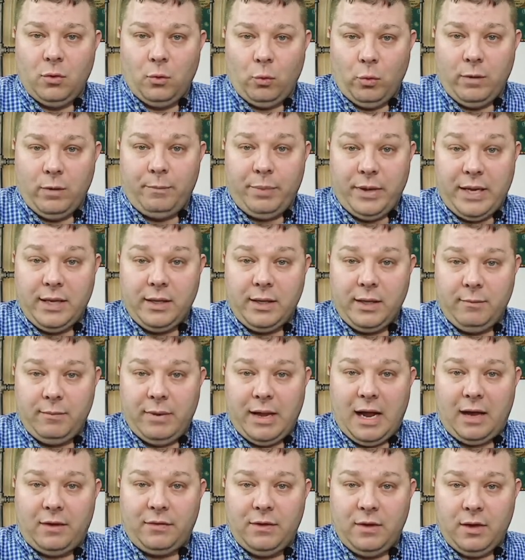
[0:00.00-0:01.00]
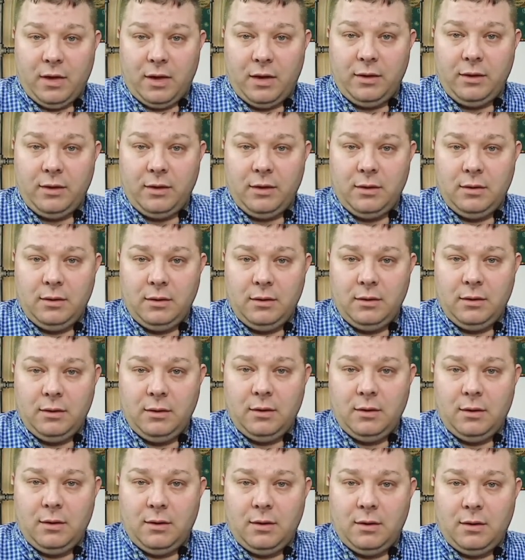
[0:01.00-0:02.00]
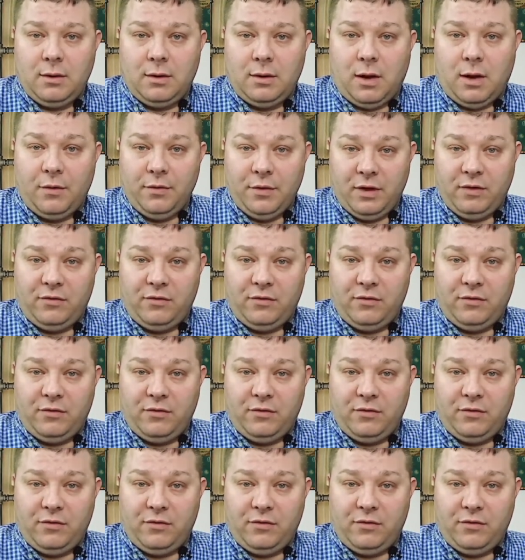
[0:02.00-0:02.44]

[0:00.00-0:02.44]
When peeling back the onion on